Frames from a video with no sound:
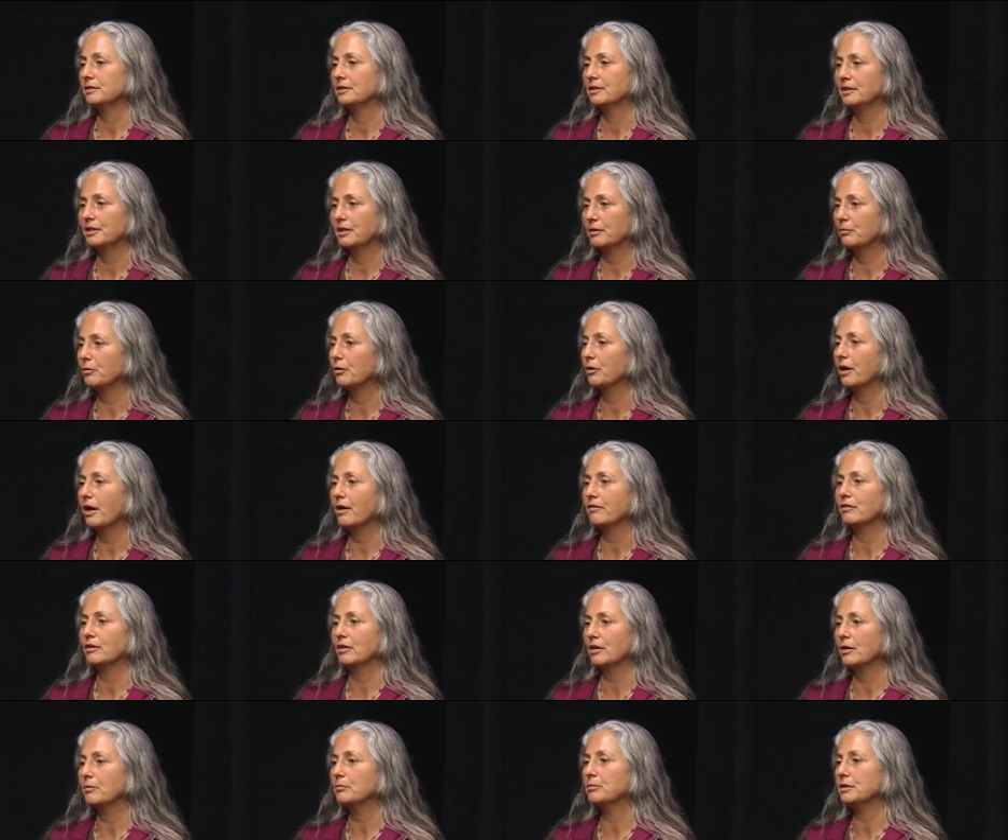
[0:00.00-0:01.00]
they won't have a
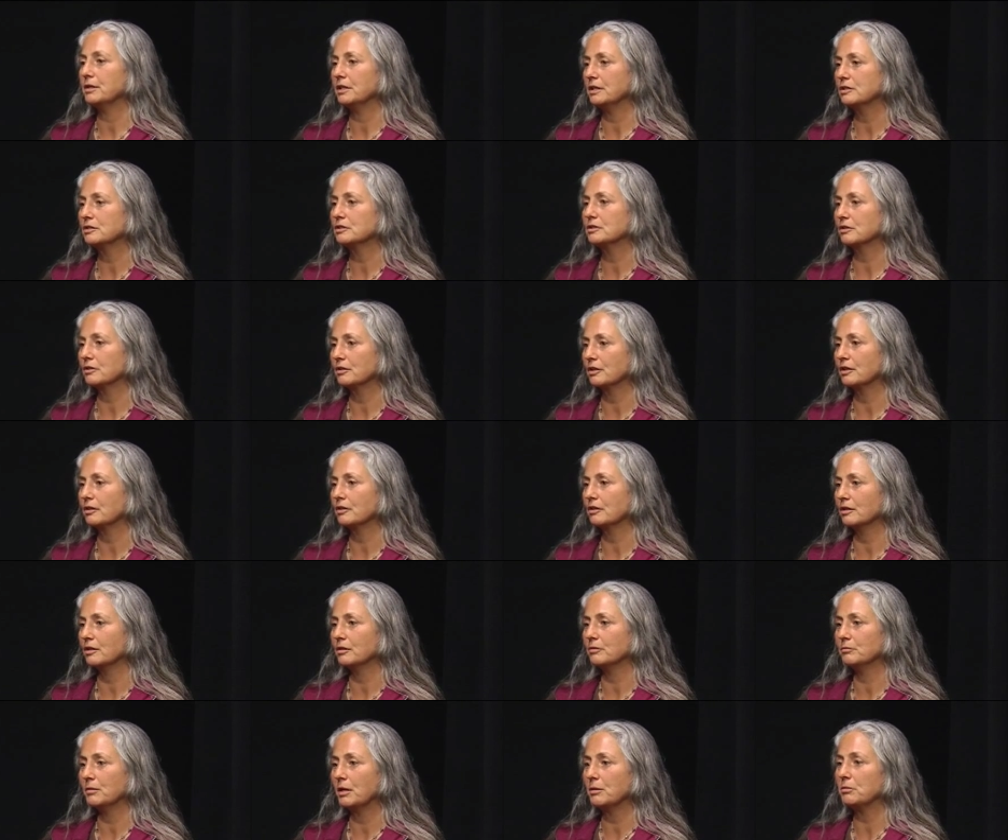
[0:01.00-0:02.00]
company, so they're
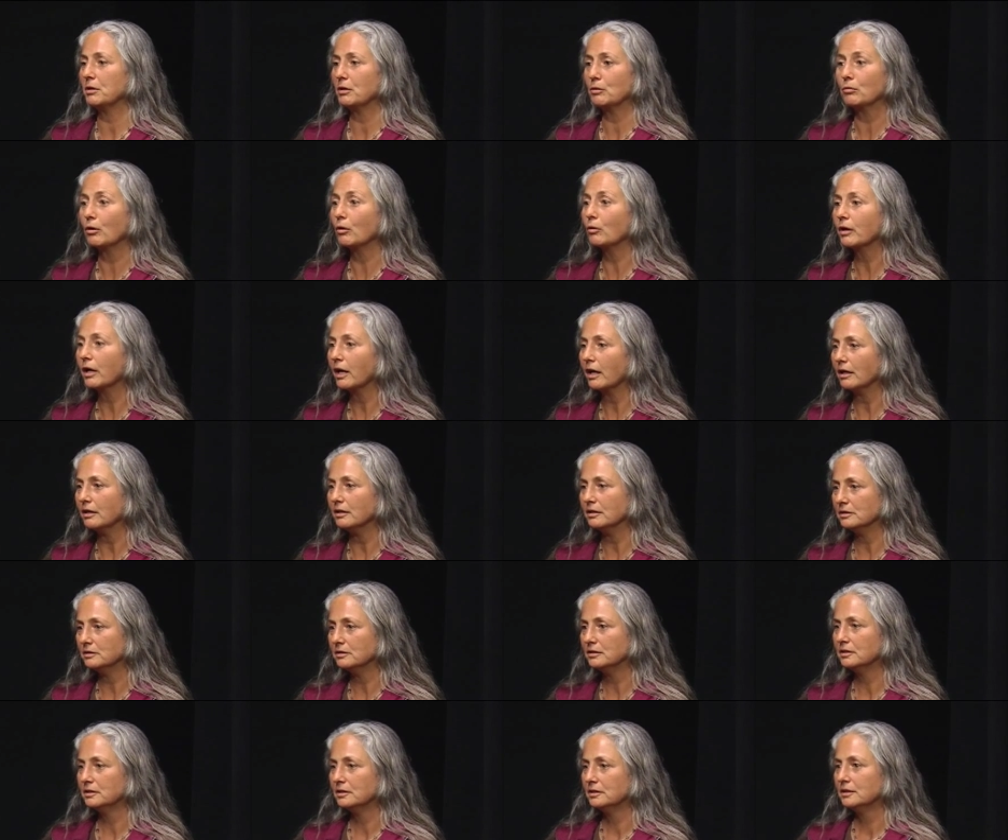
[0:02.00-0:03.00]
gonna maybe grow kale
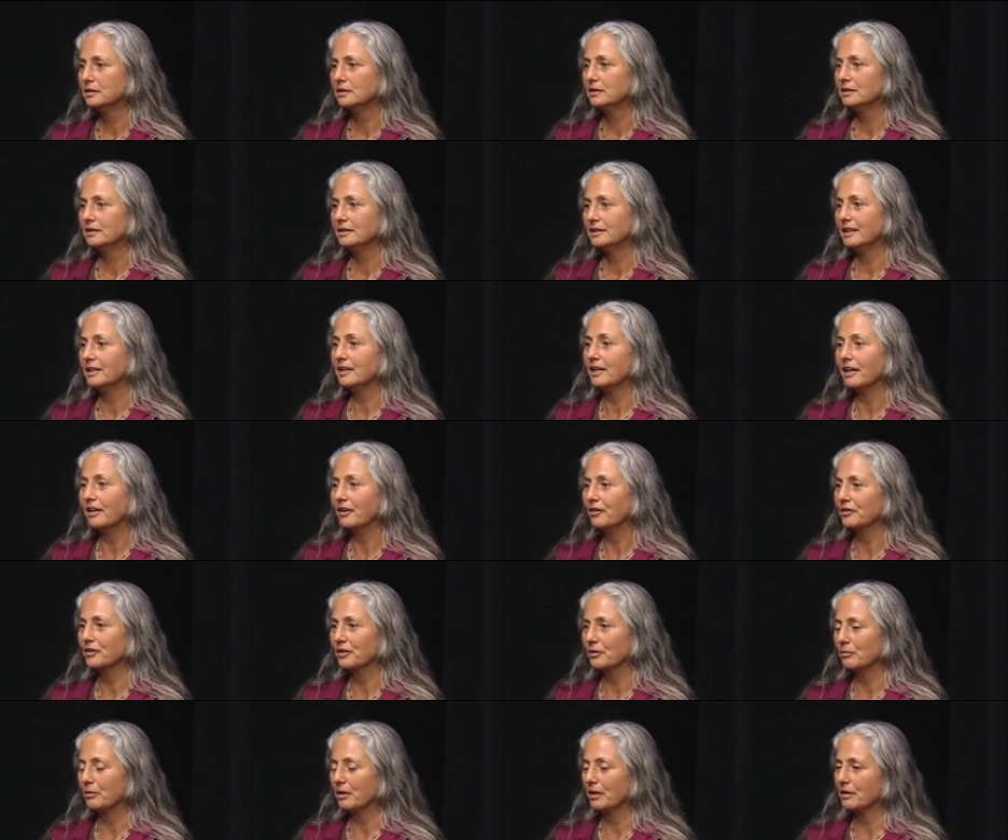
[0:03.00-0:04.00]
in a
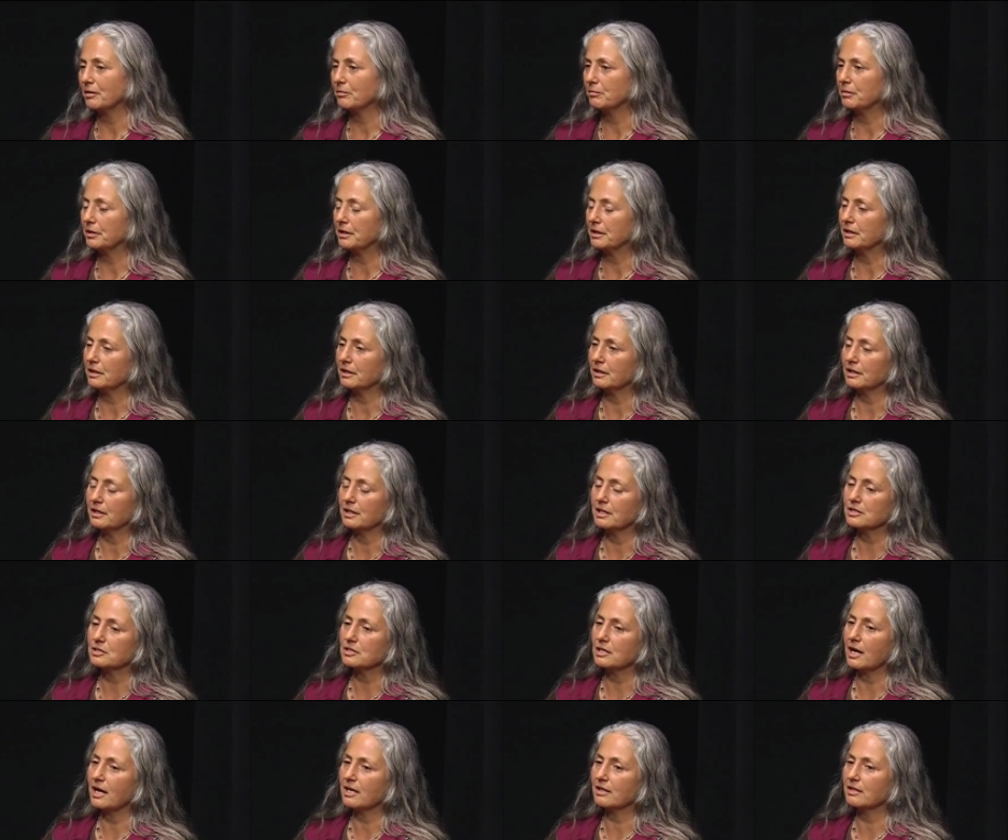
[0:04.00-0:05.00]
healthy way. But
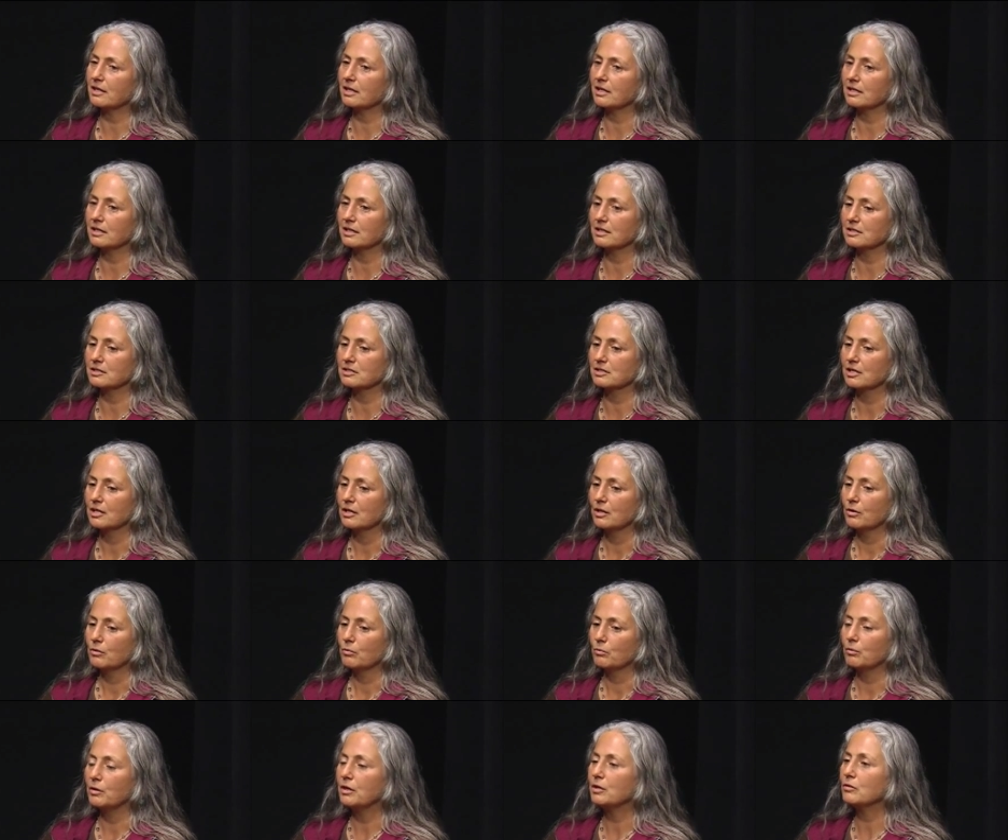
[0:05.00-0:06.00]

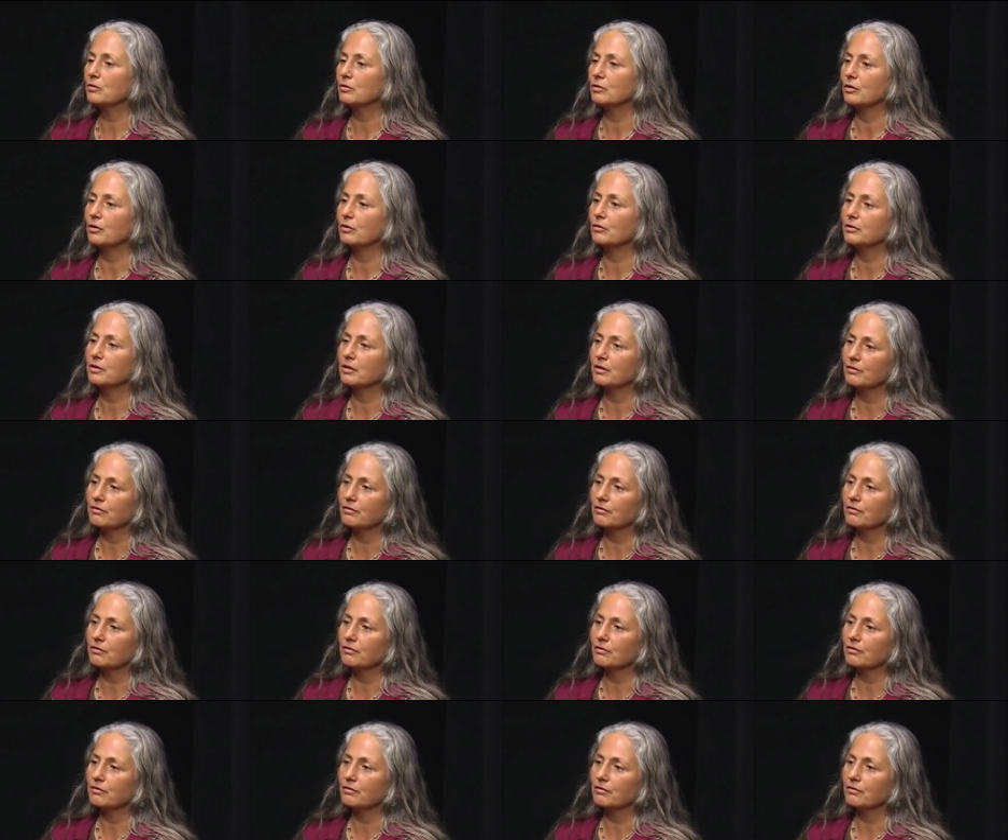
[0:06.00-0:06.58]
we don't know the